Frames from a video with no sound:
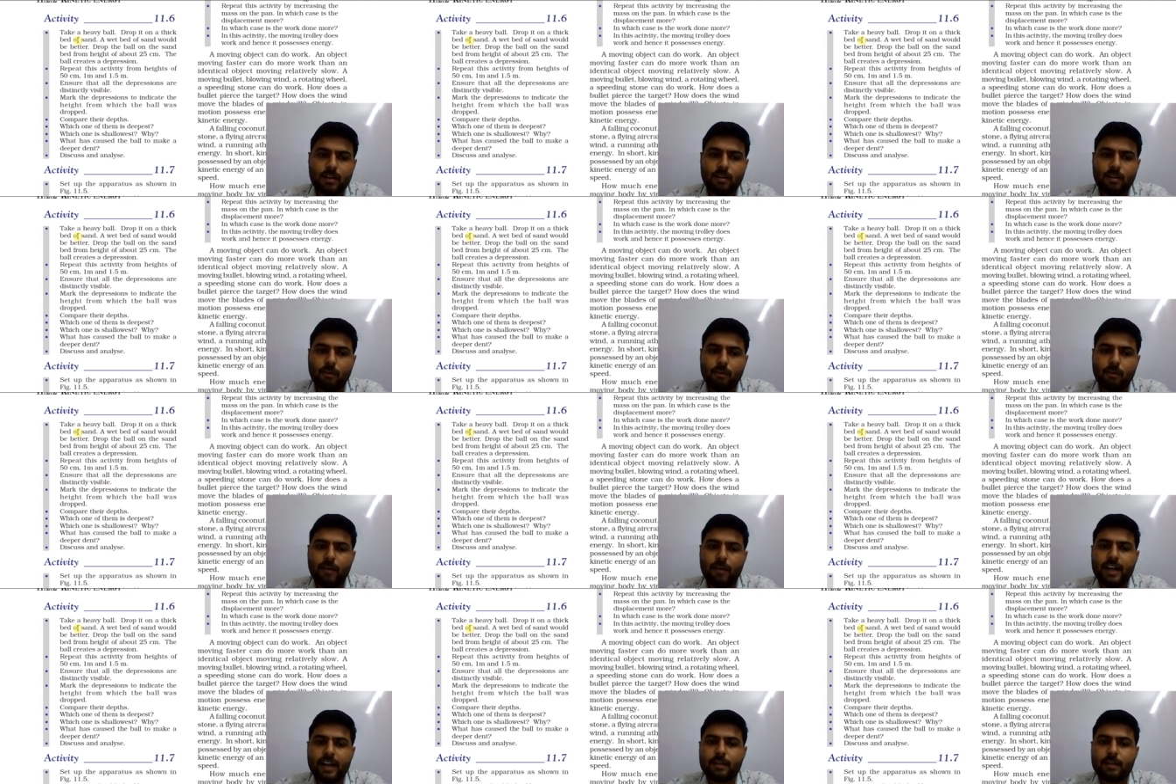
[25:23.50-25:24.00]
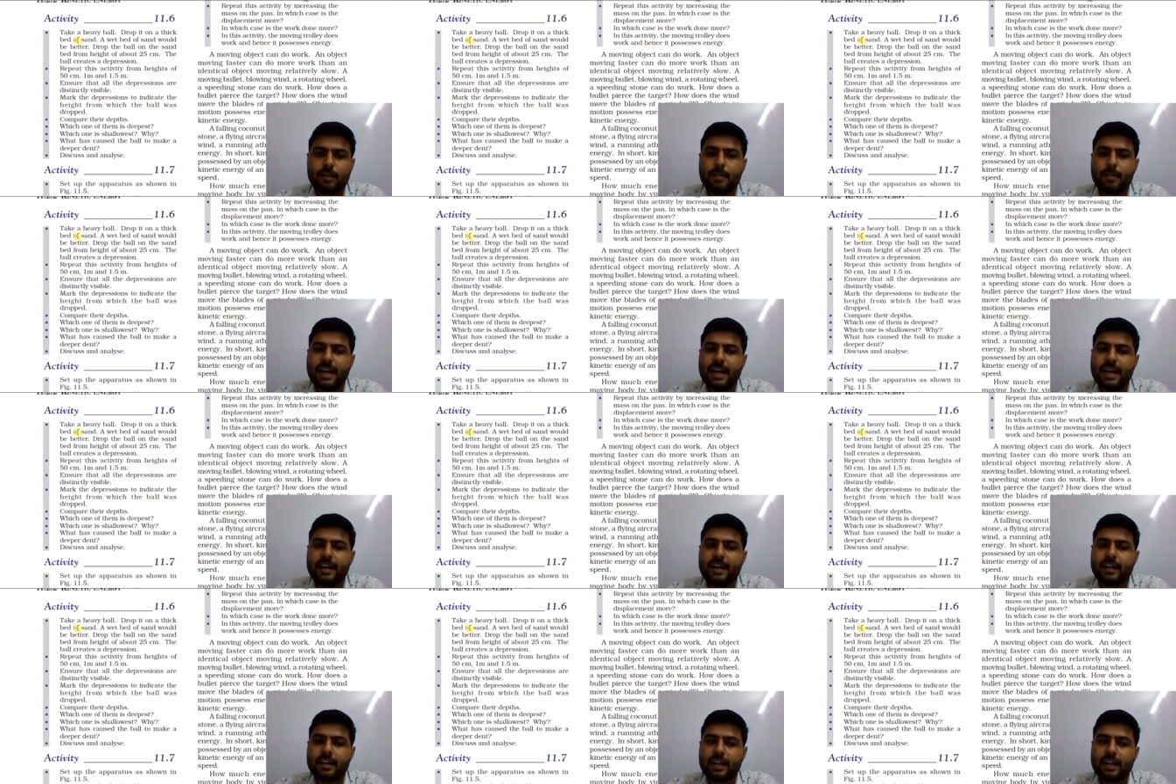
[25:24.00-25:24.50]
Wet
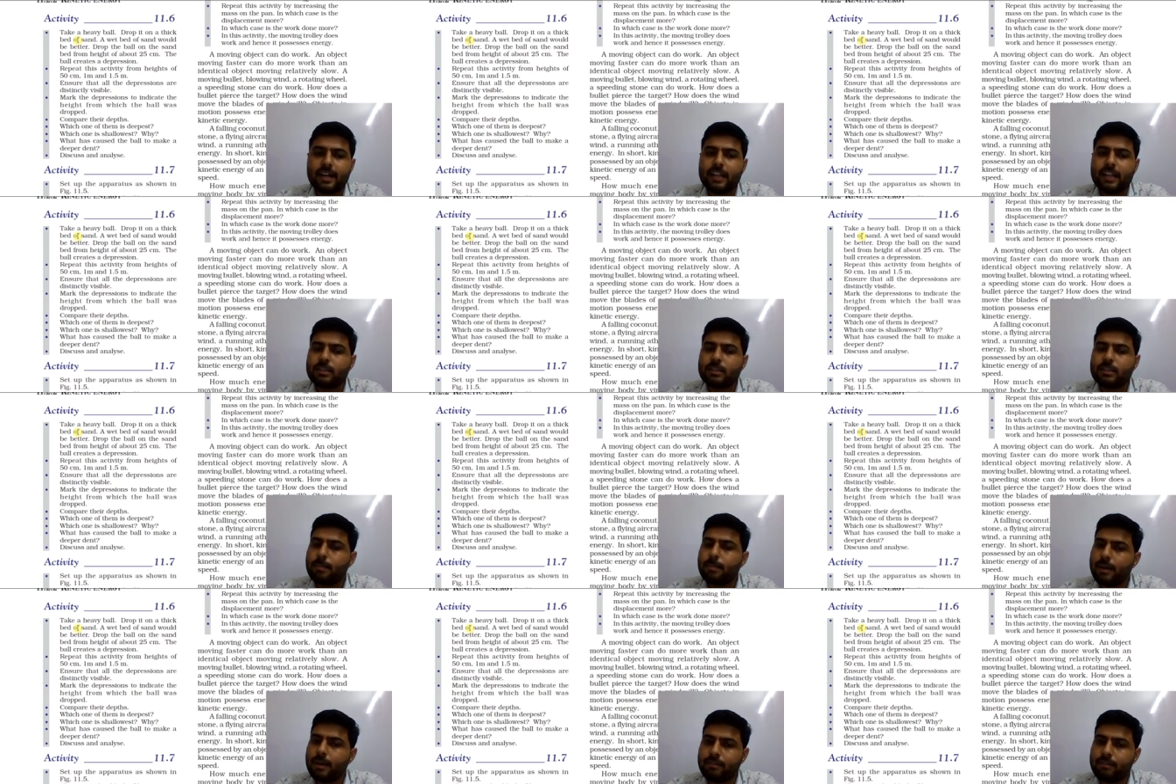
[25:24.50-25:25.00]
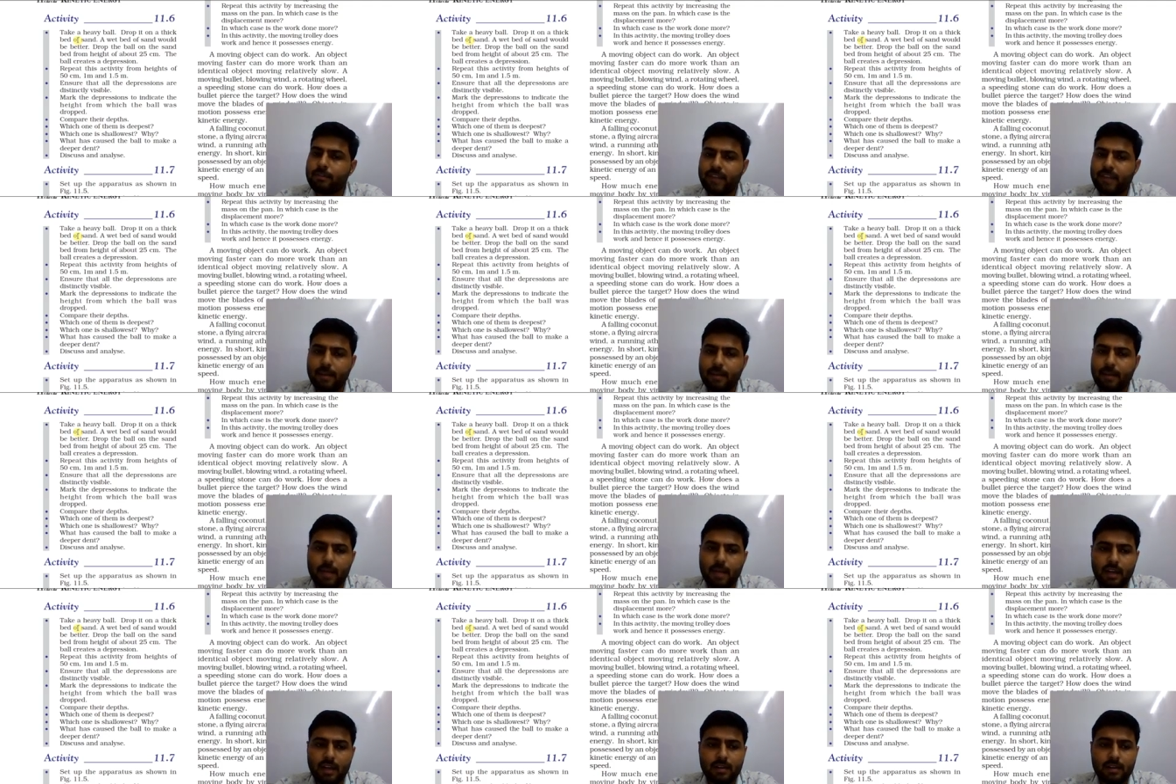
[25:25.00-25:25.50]
bed is
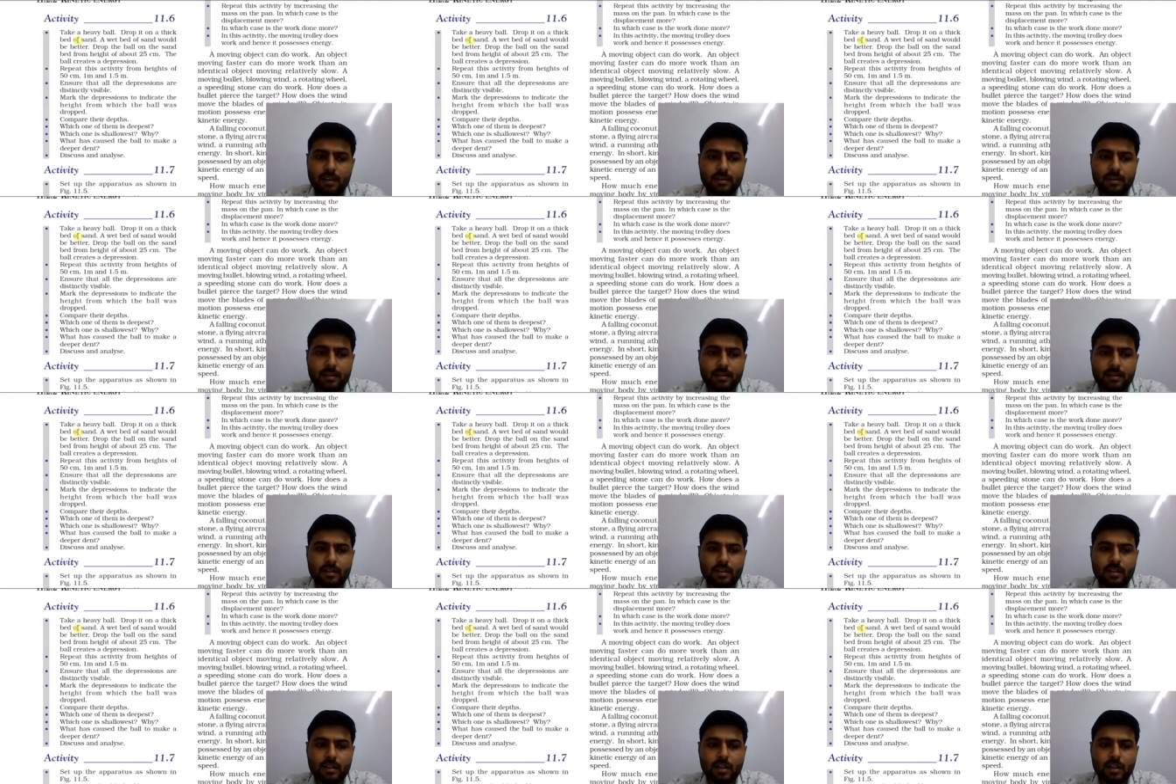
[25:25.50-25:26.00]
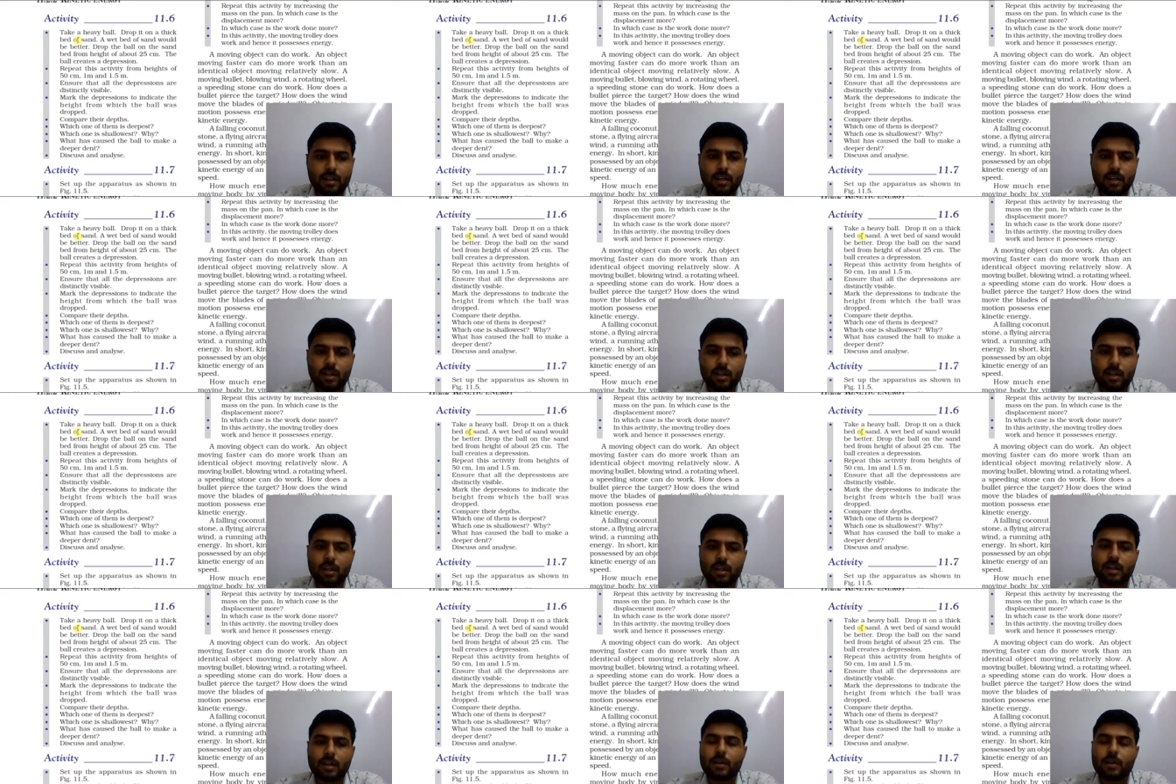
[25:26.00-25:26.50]
preferable.
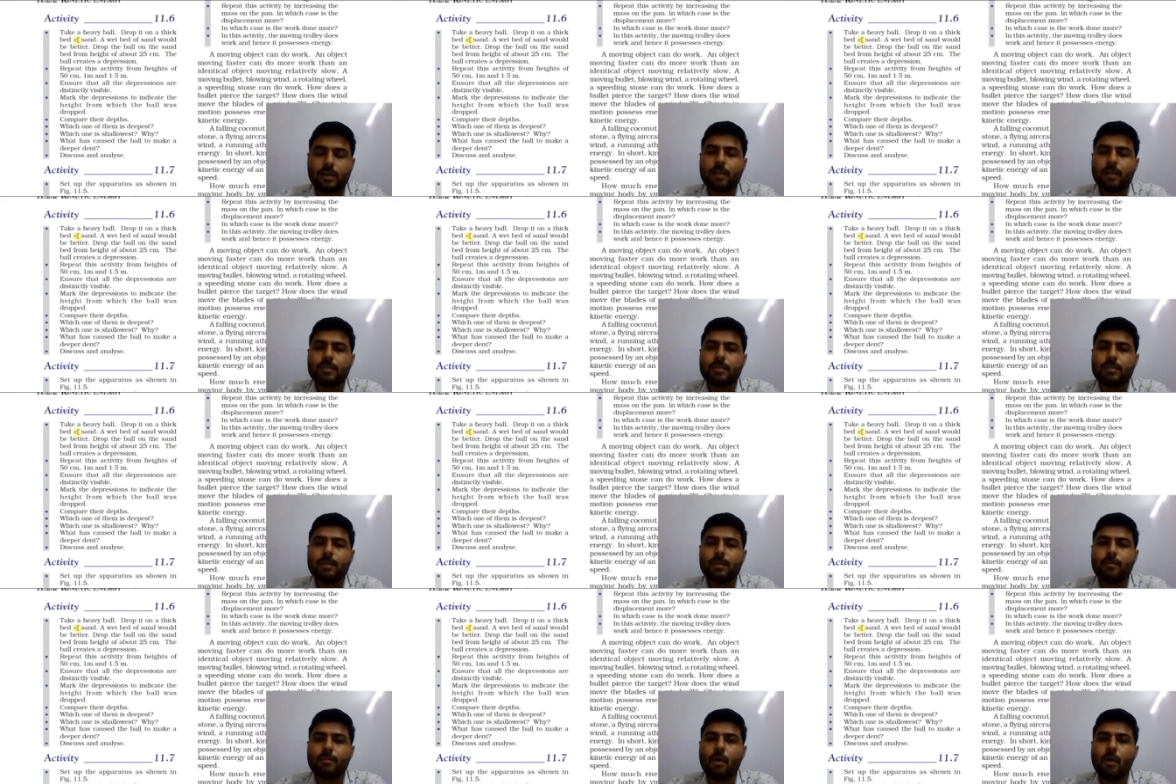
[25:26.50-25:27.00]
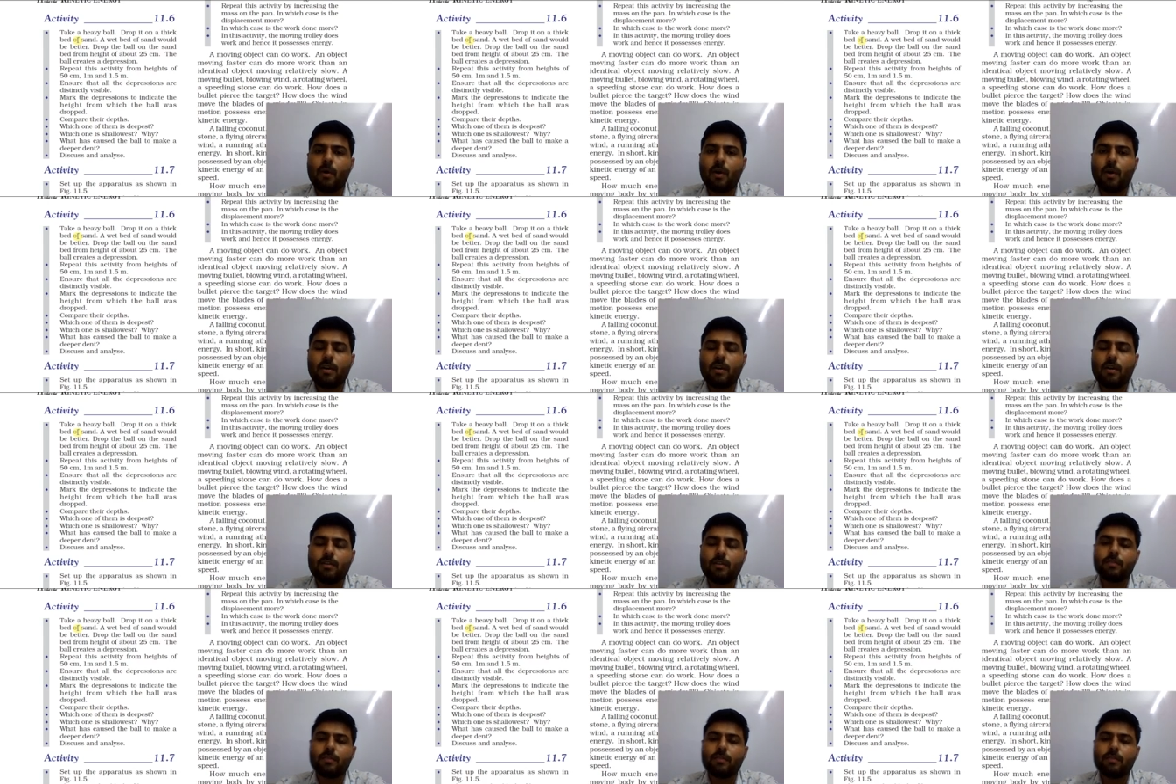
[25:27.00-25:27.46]
Drop the ball